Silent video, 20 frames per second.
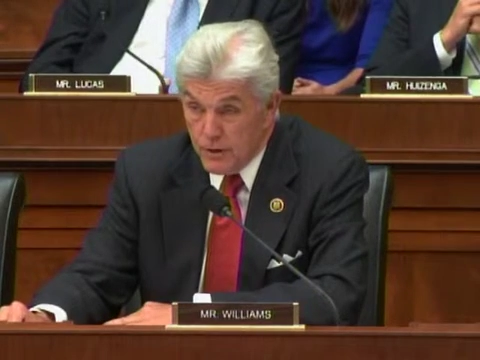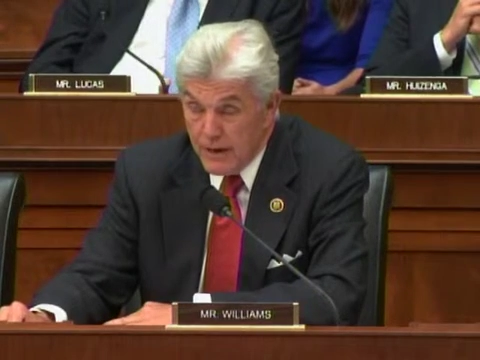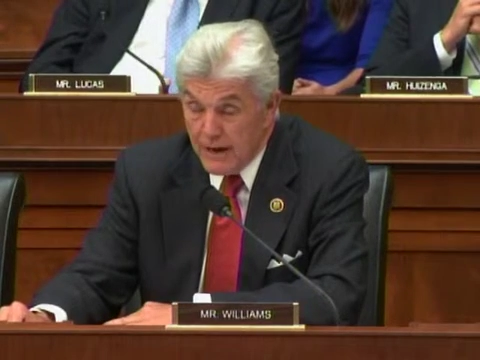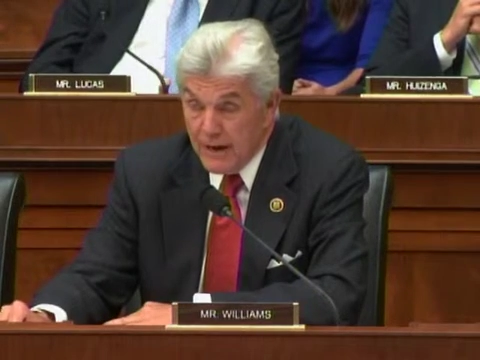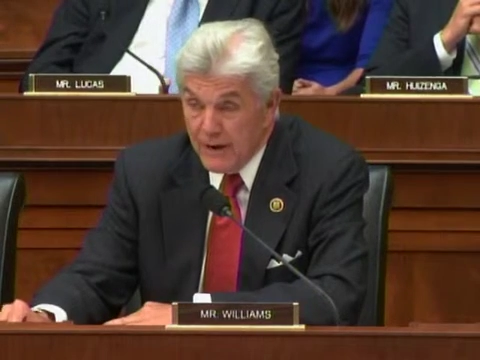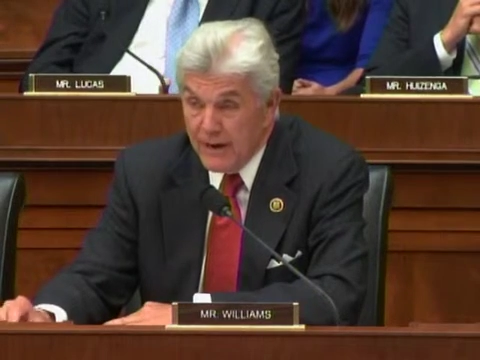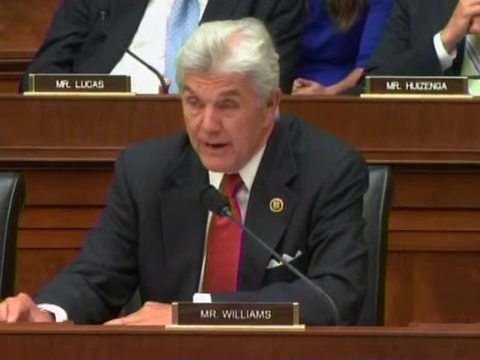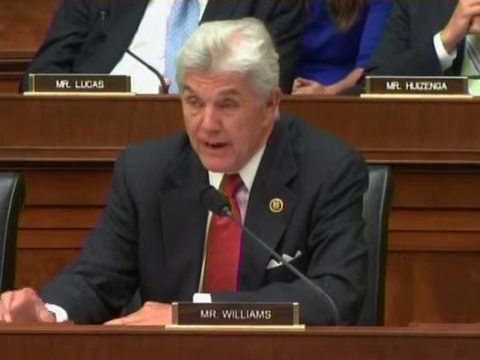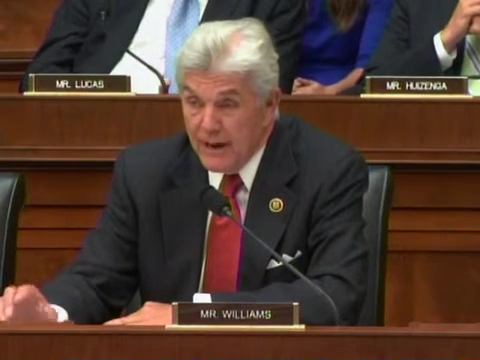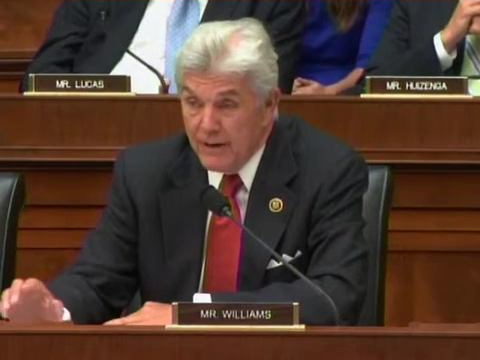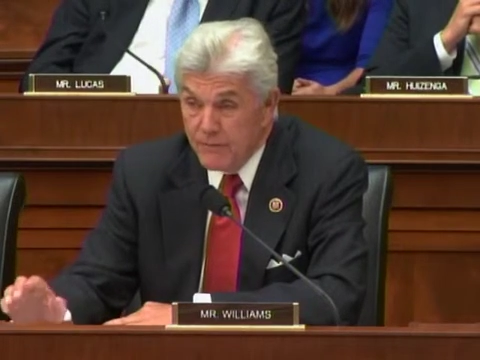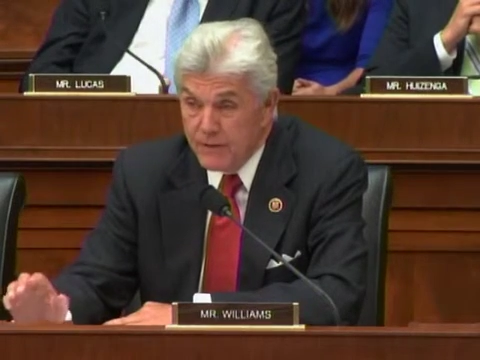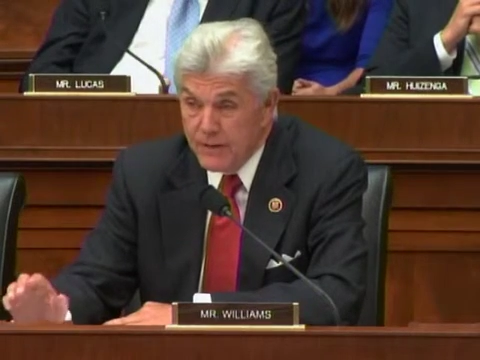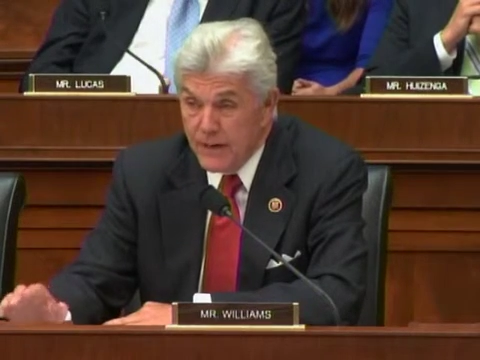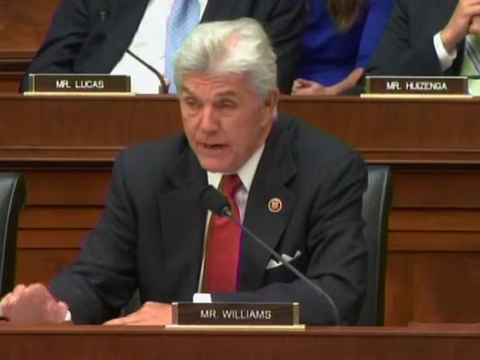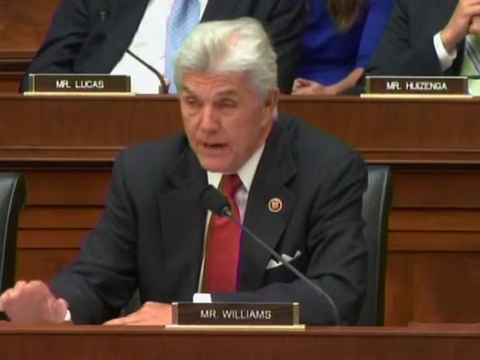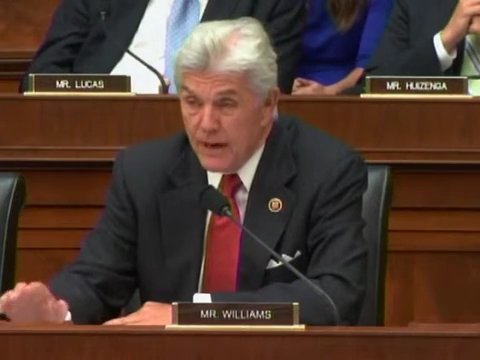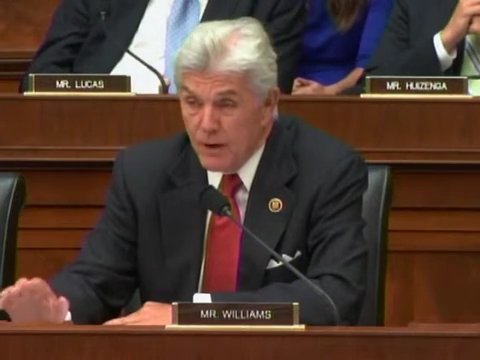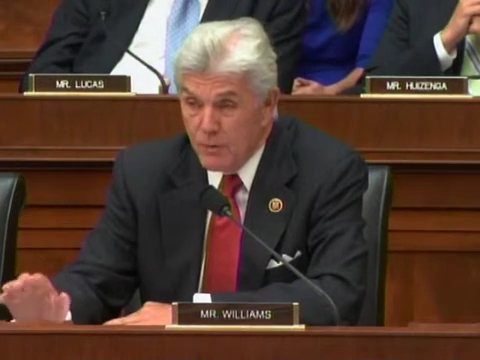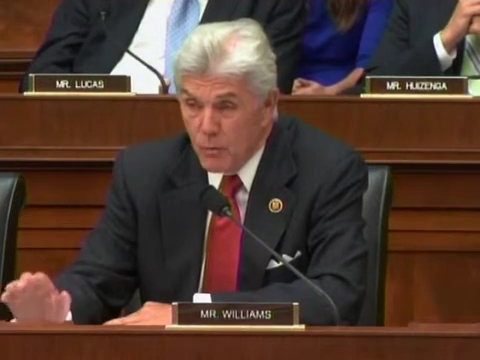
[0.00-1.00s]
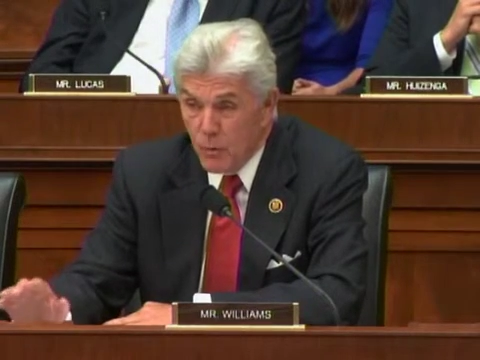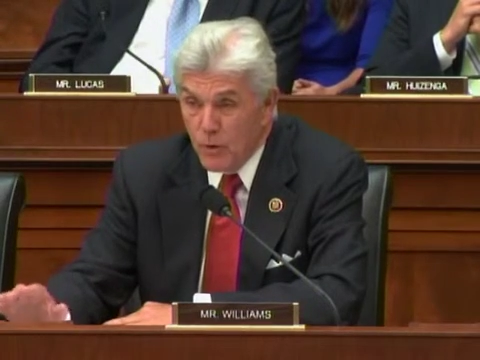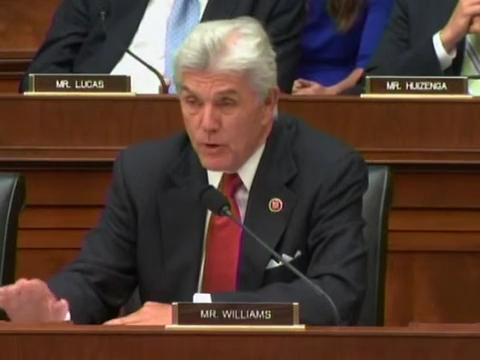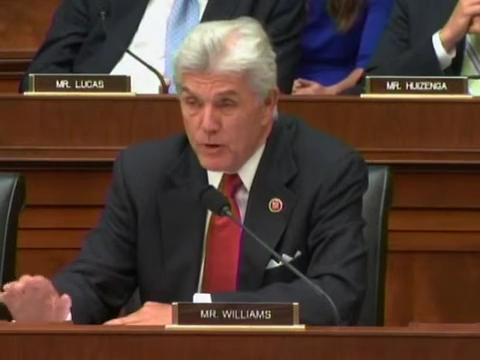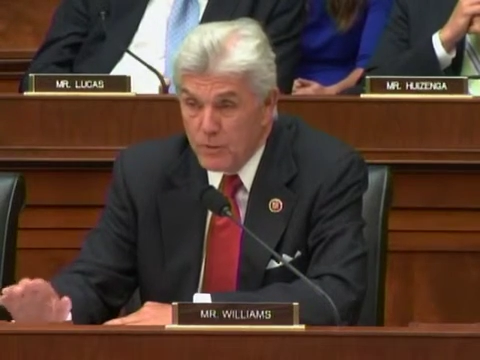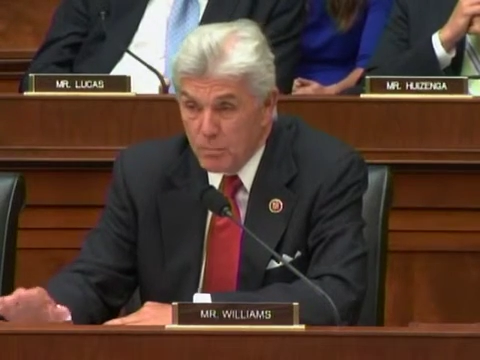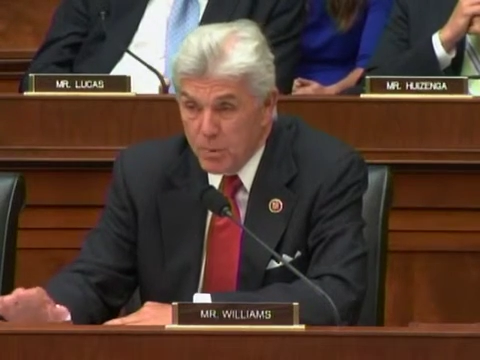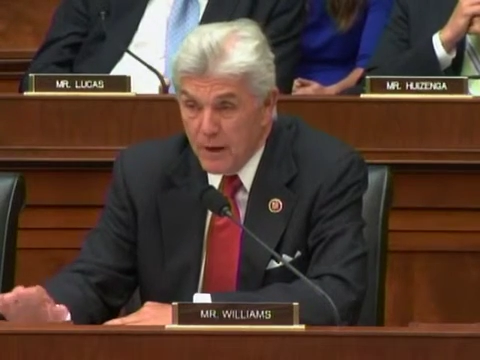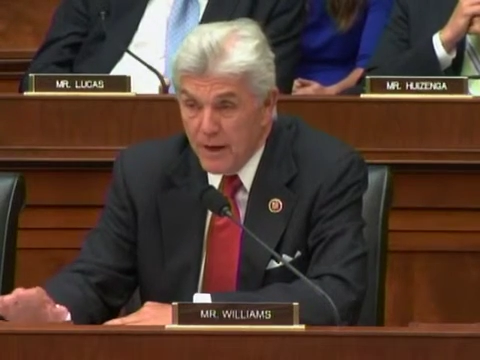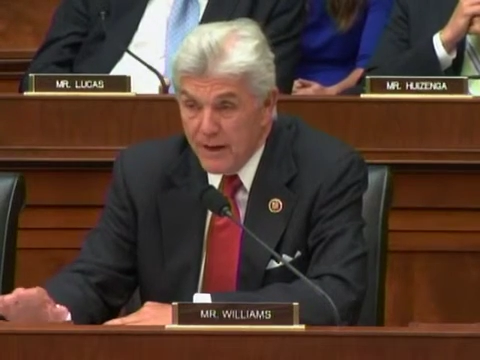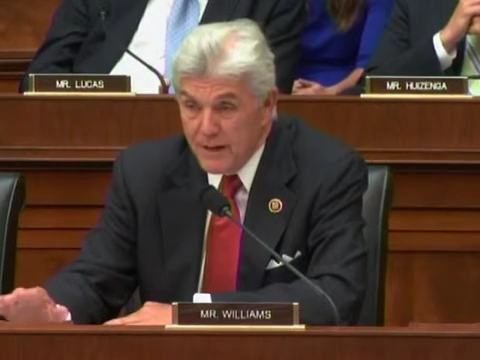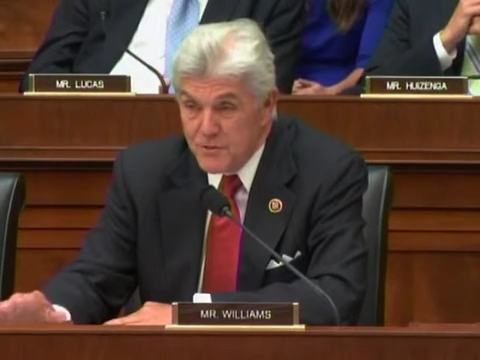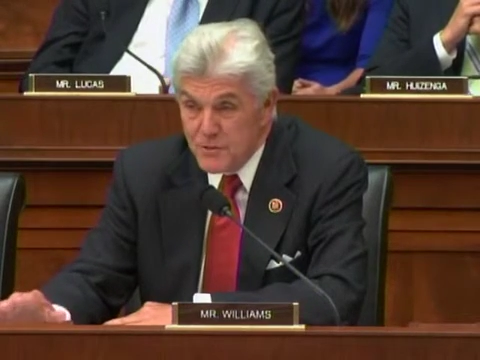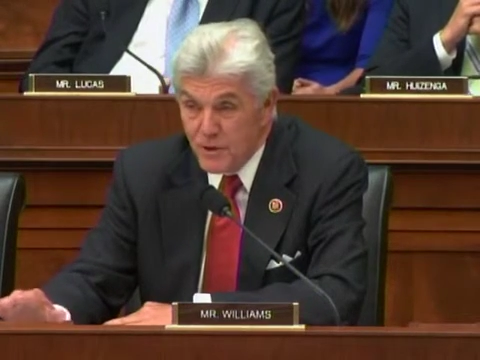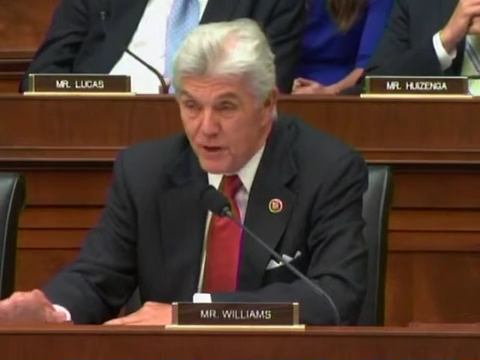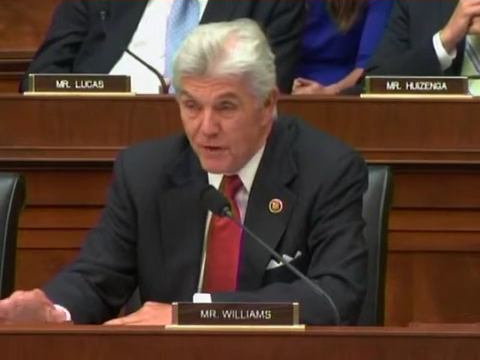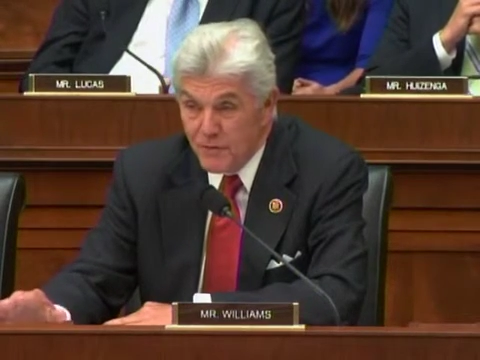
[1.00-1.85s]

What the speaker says: are having to hire more compliance